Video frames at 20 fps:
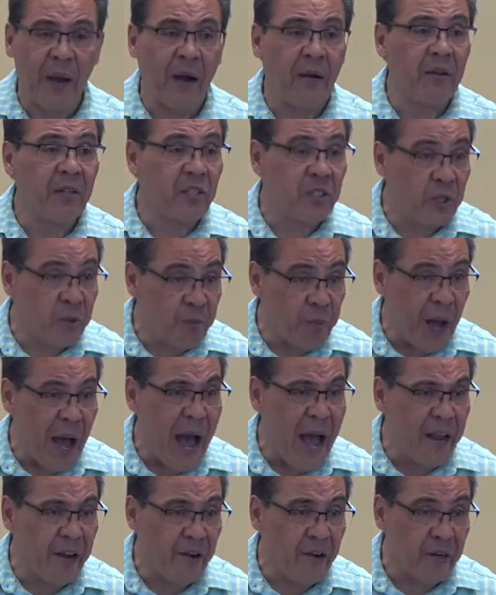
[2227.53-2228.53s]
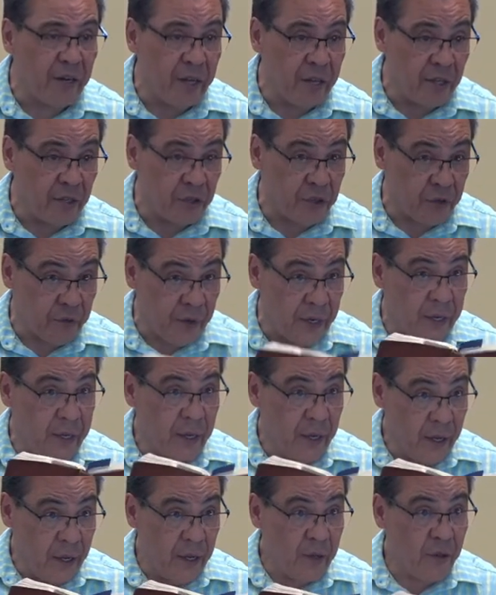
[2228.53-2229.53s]
about inspired history,
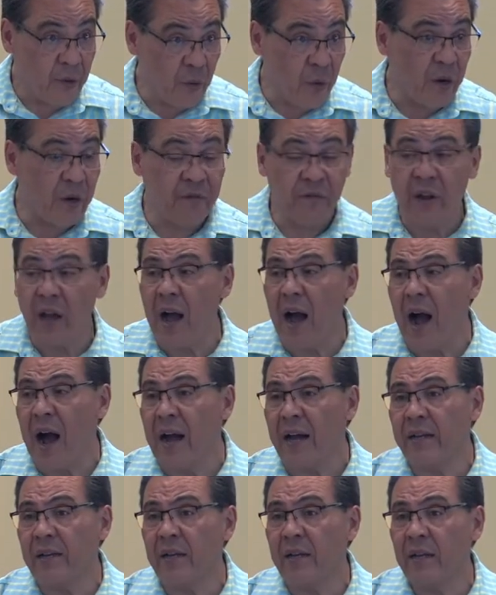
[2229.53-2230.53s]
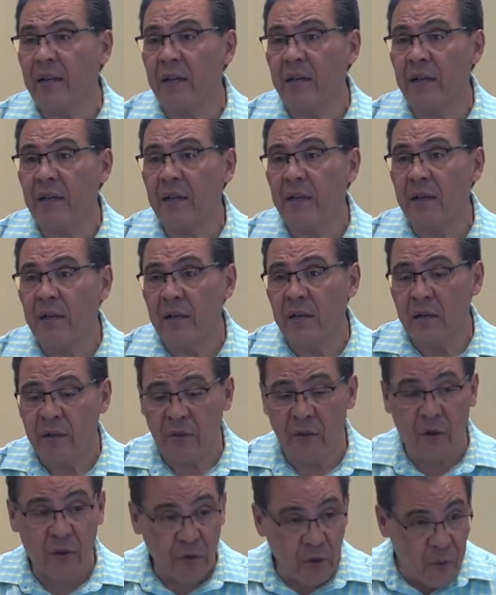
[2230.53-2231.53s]
the Word of God.
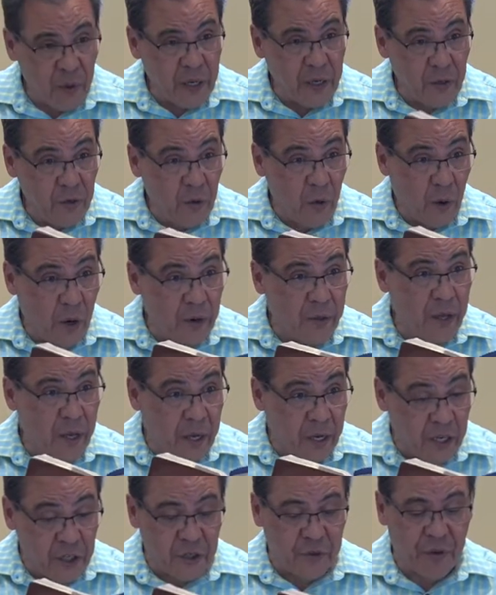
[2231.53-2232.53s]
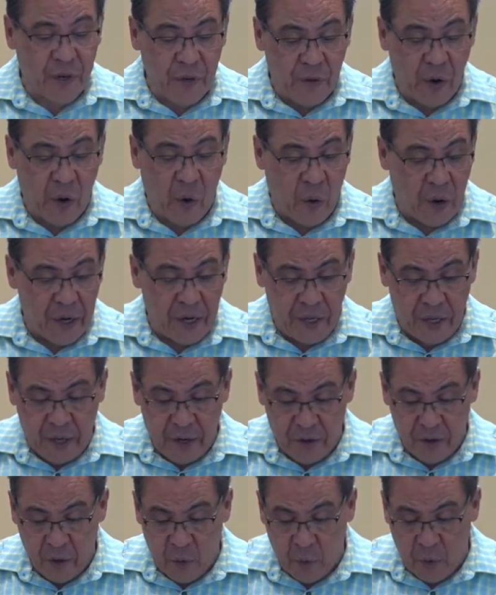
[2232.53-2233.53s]
Those who ignore the history recorded
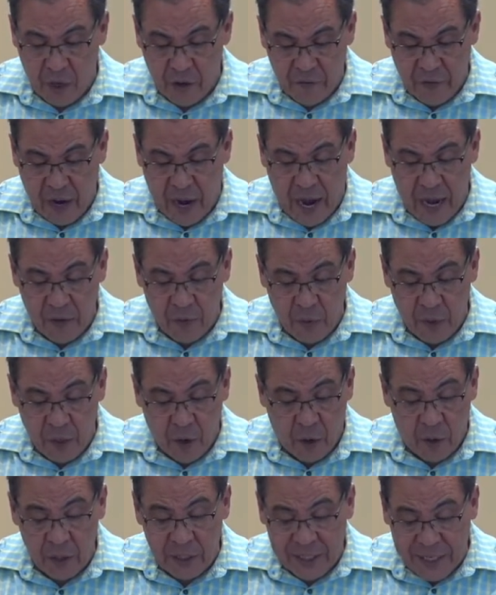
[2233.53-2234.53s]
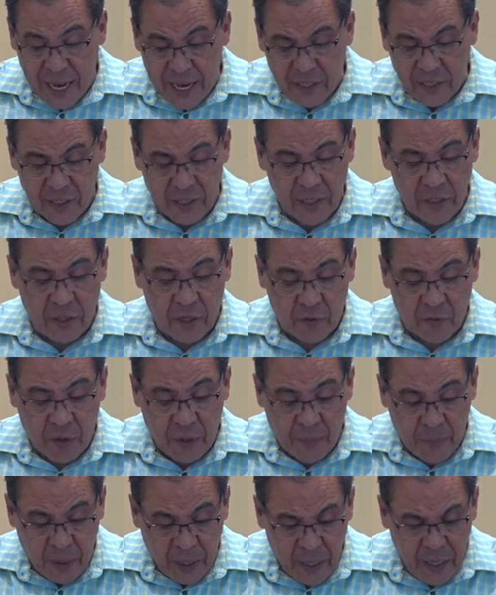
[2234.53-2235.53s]
here in the Word of God, we are destined to
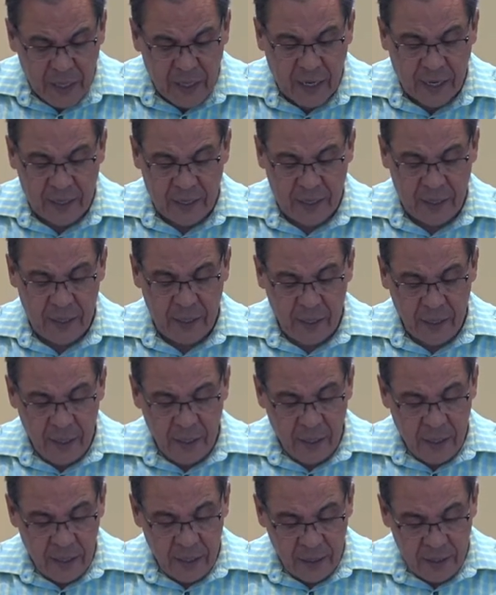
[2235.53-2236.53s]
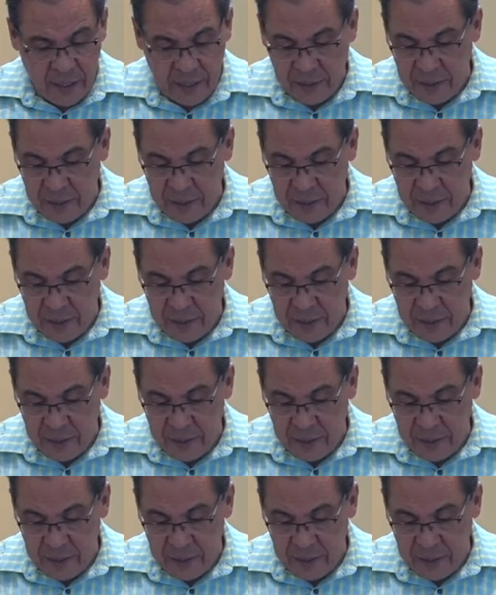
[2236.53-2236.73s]
repeat it. And